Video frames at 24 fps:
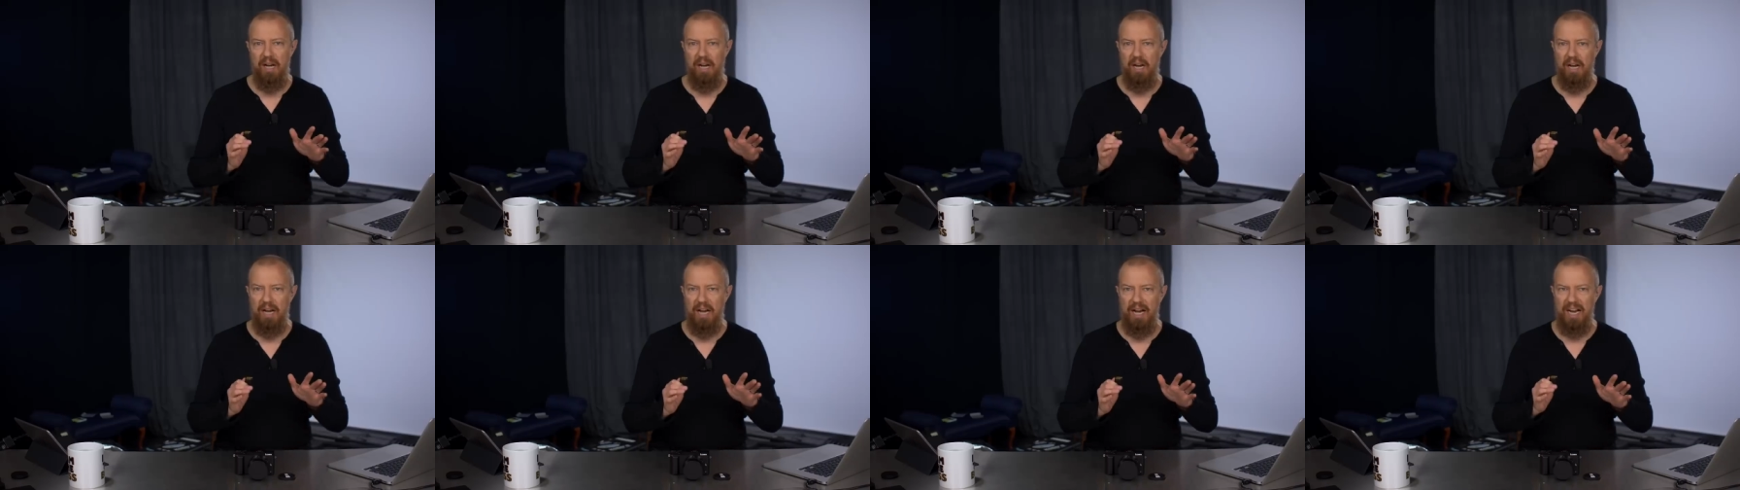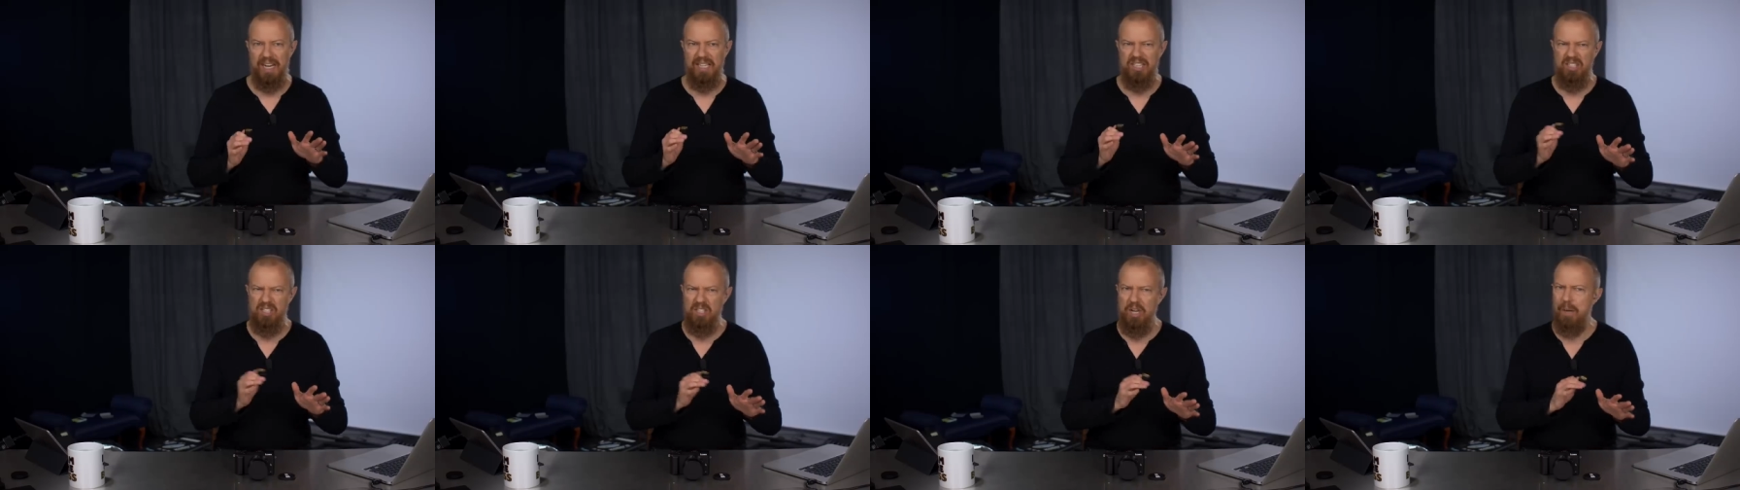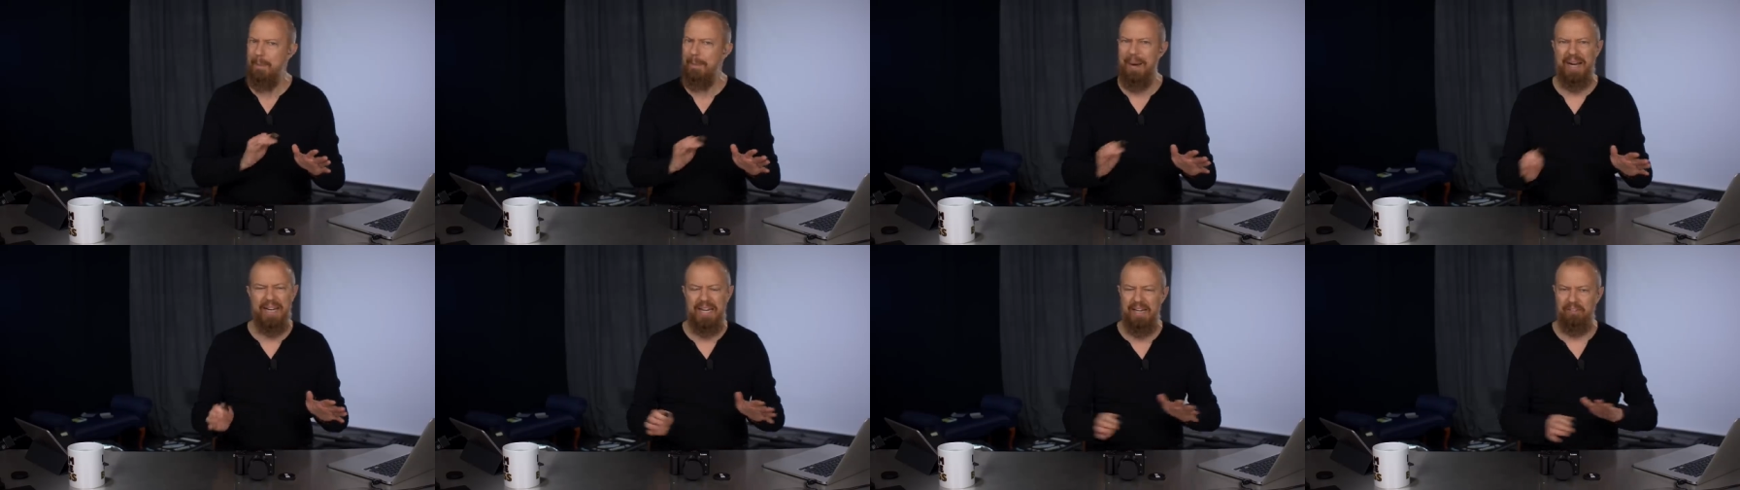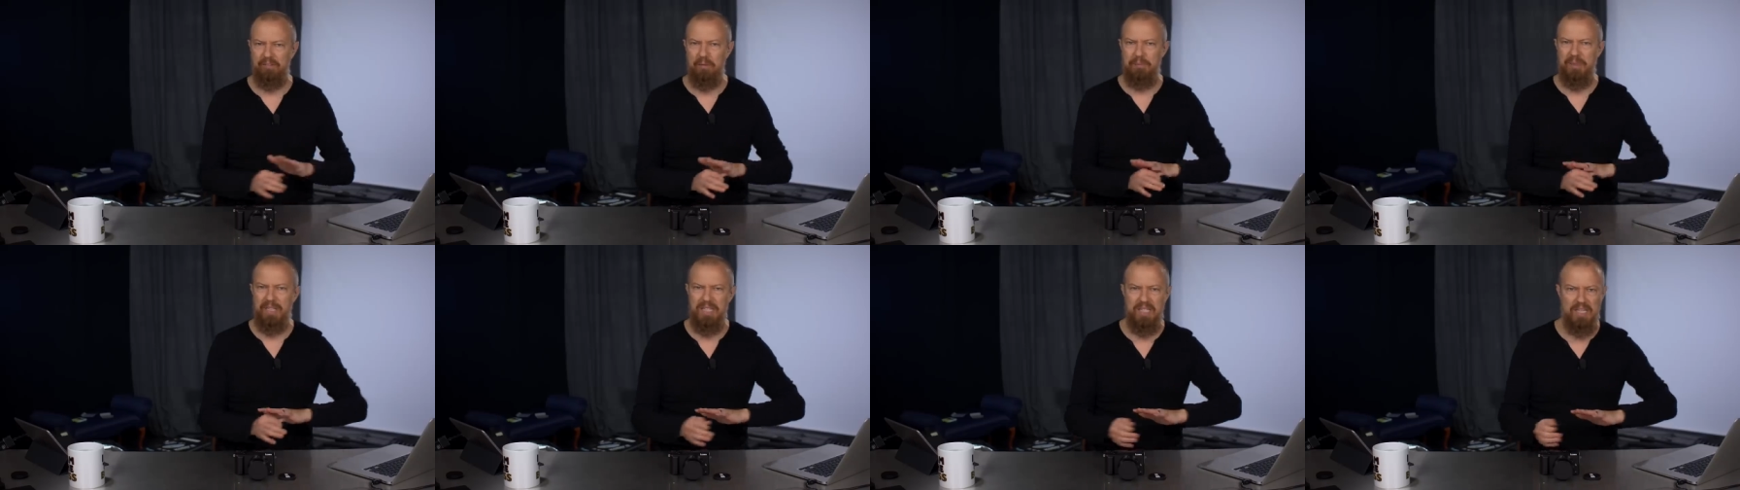Uh, I, it might
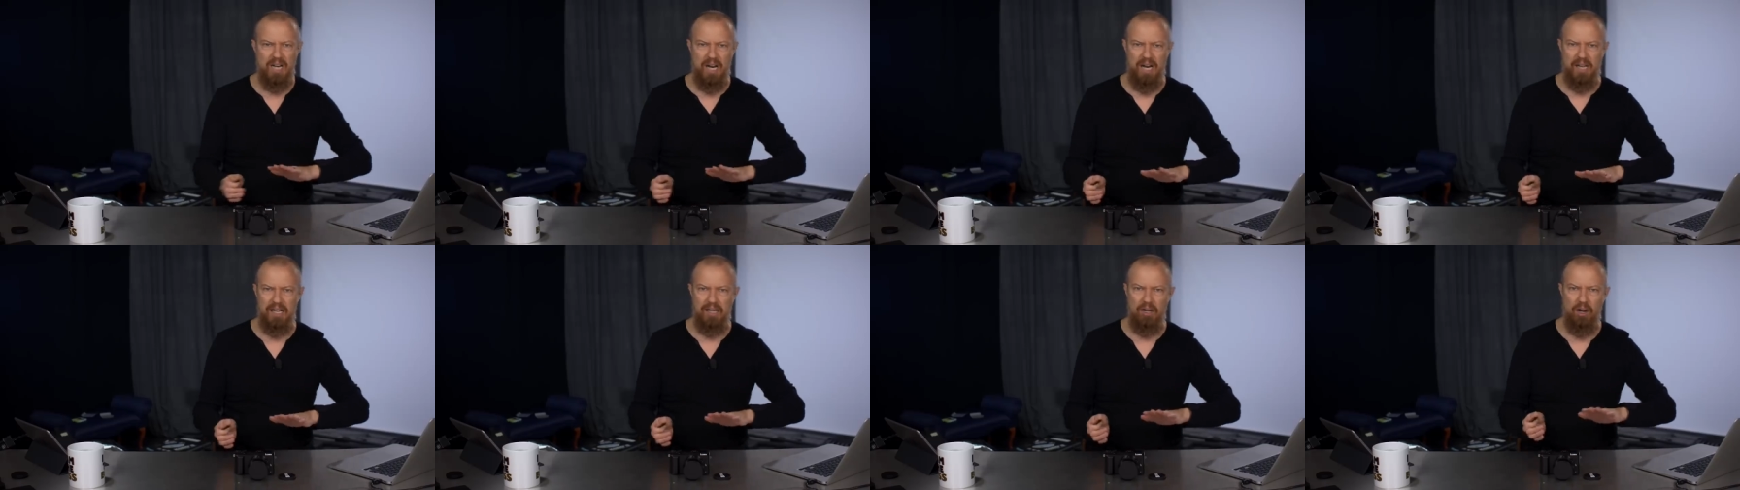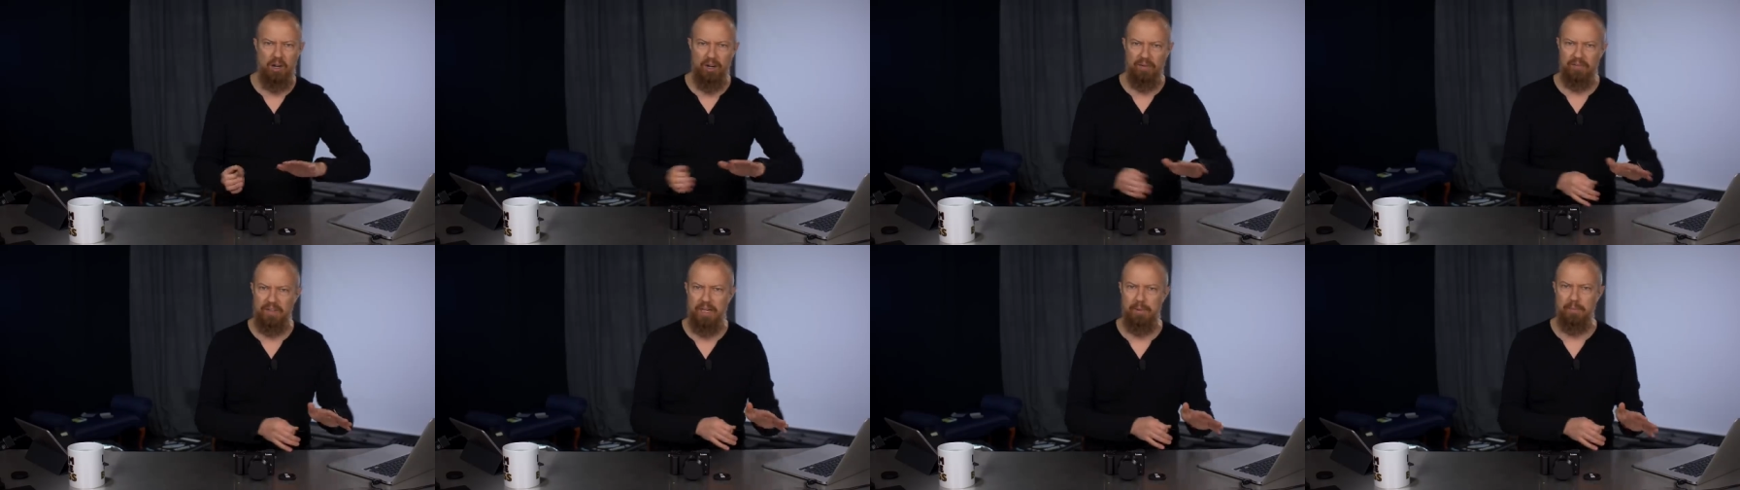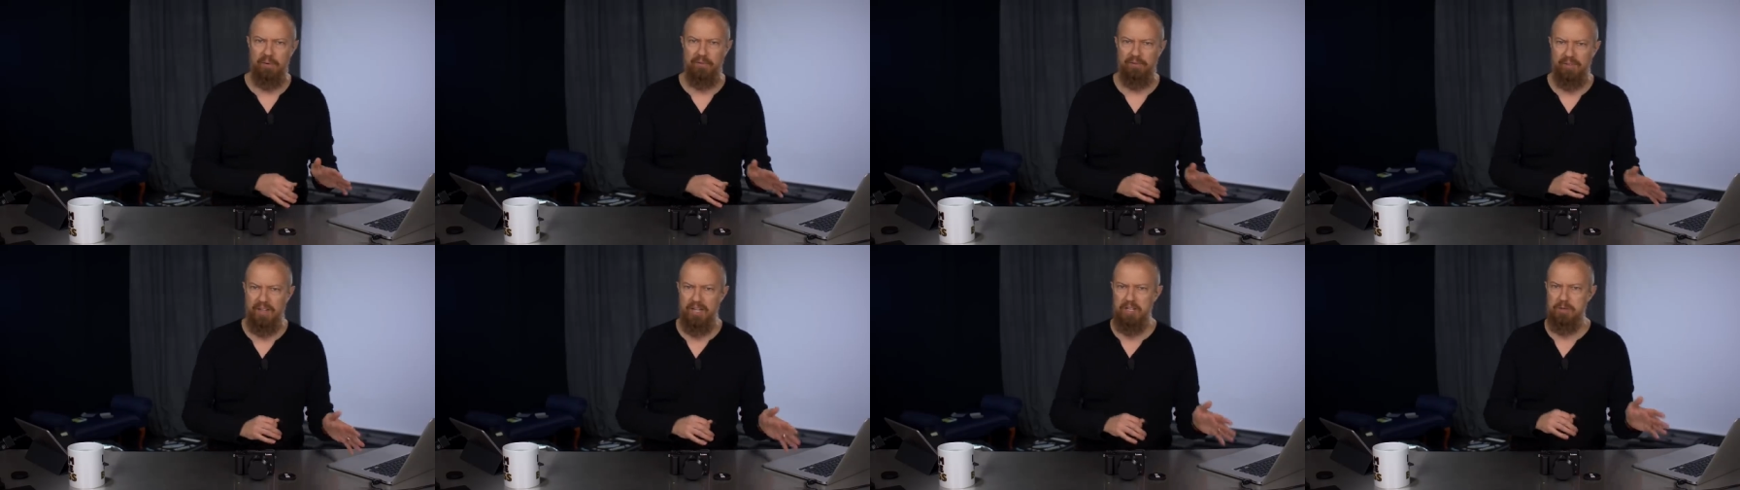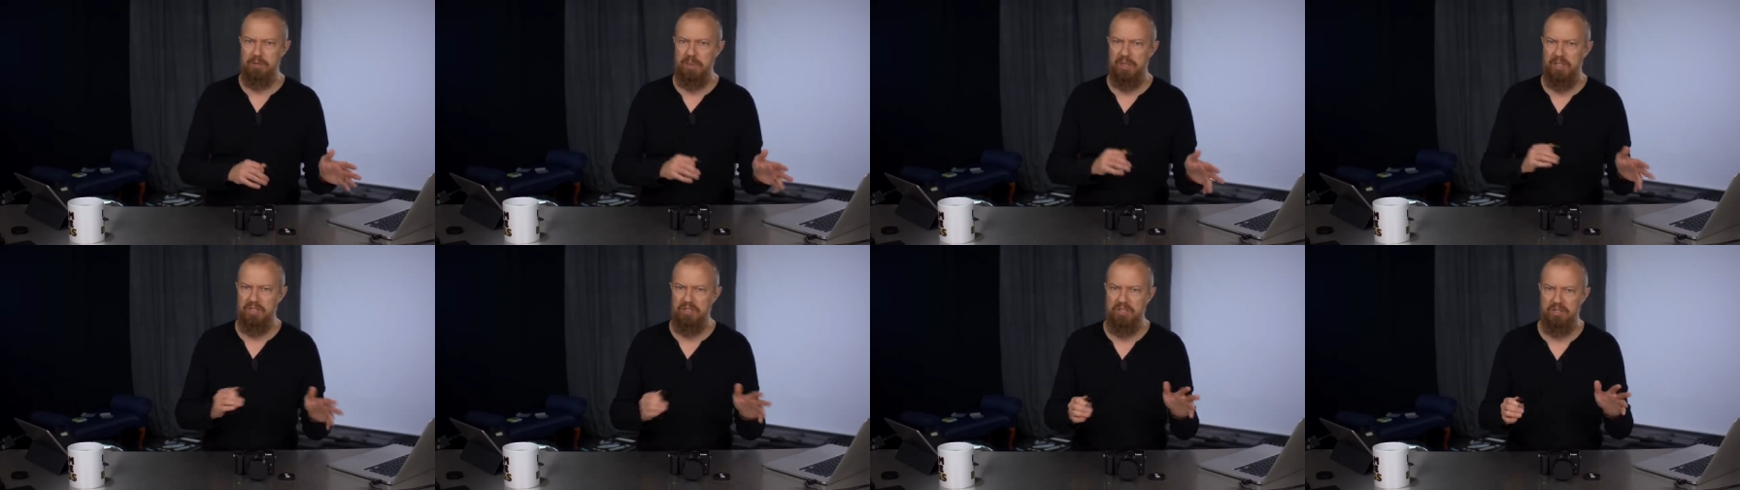have to be not off-camera flash
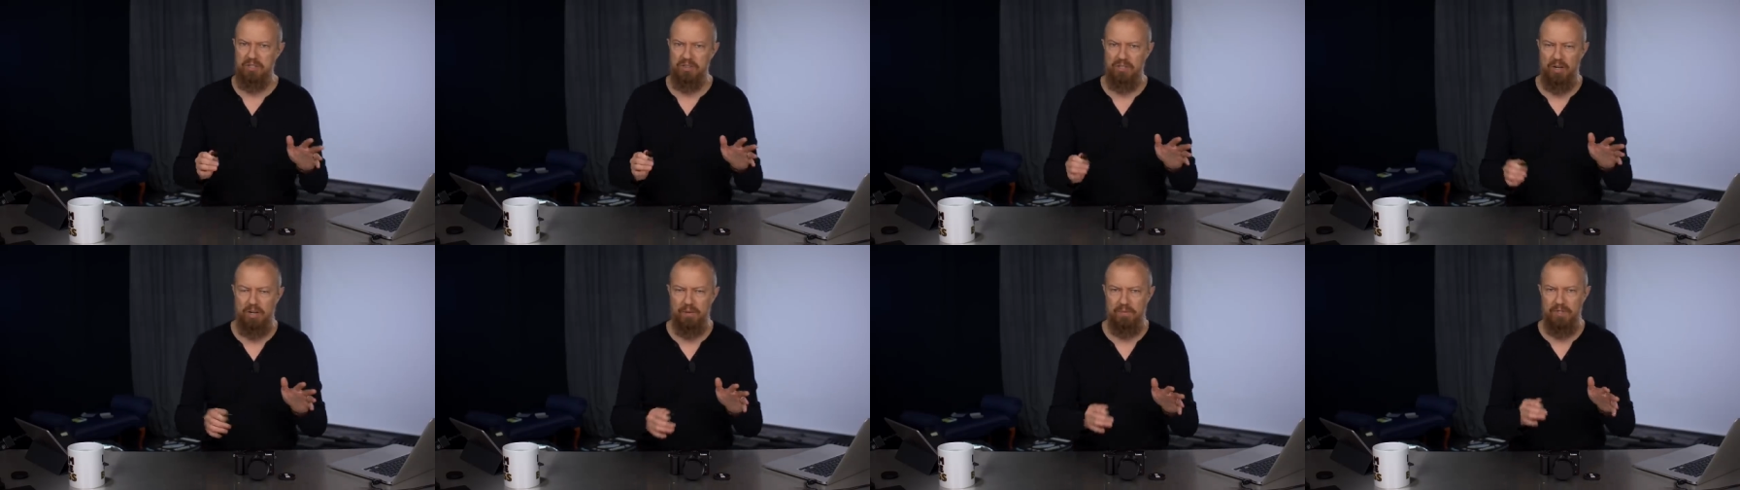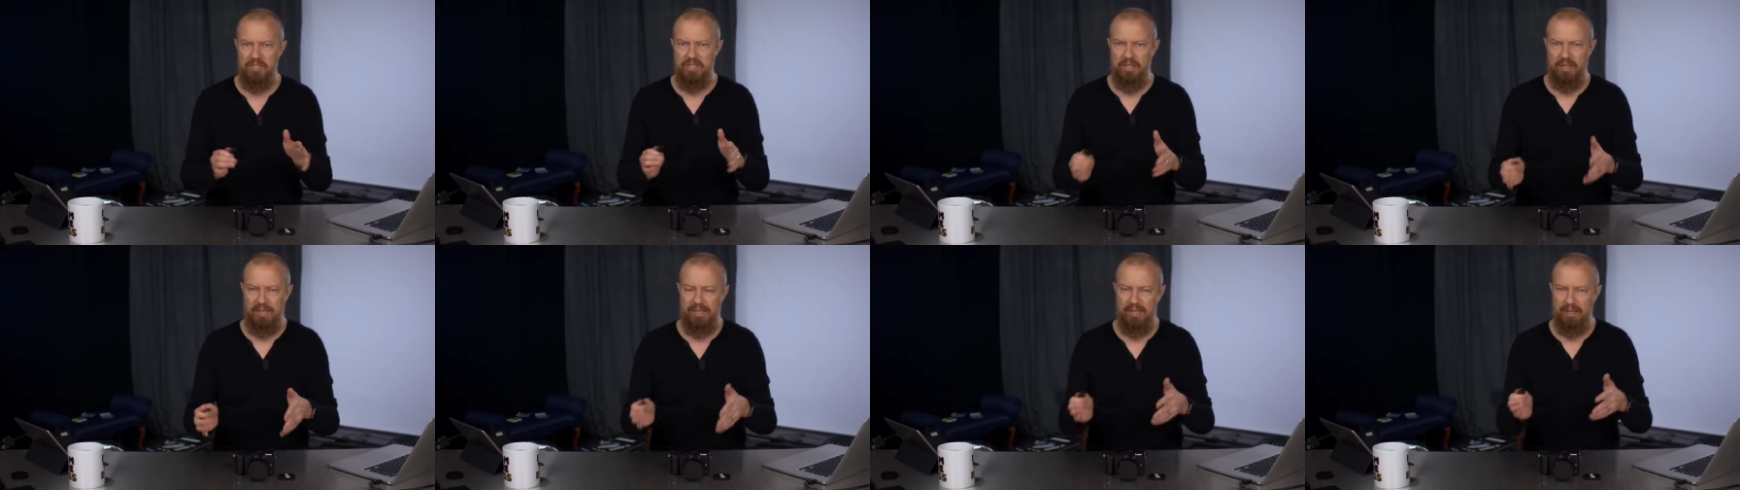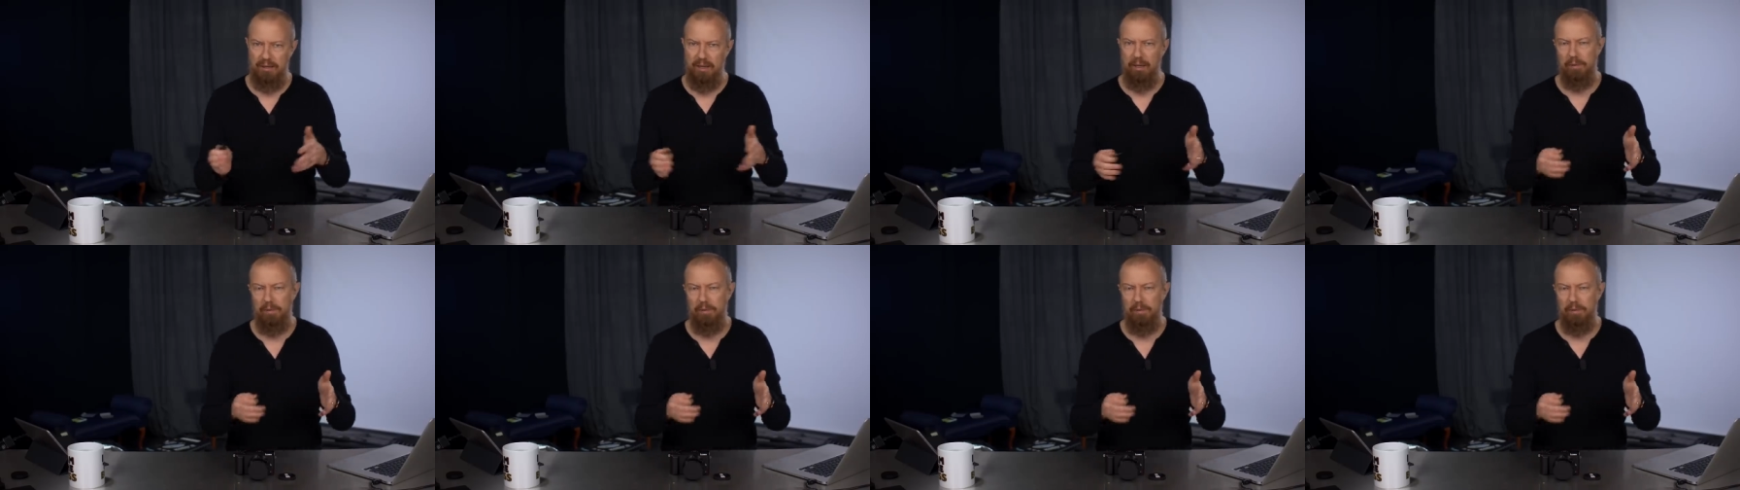because there's obviously, a,